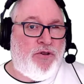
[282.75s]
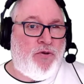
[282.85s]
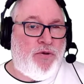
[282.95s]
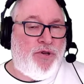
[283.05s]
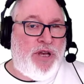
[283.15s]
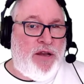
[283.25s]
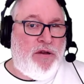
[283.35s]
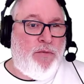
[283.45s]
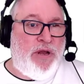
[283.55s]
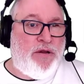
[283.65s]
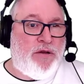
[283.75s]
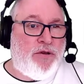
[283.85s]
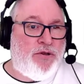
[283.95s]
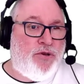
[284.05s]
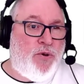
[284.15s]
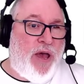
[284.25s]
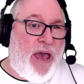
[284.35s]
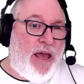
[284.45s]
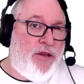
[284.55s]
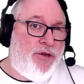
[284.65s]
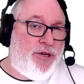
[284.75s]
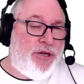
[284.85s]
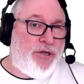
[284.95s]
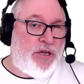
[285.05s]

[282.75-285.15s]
so it's centimetres to inches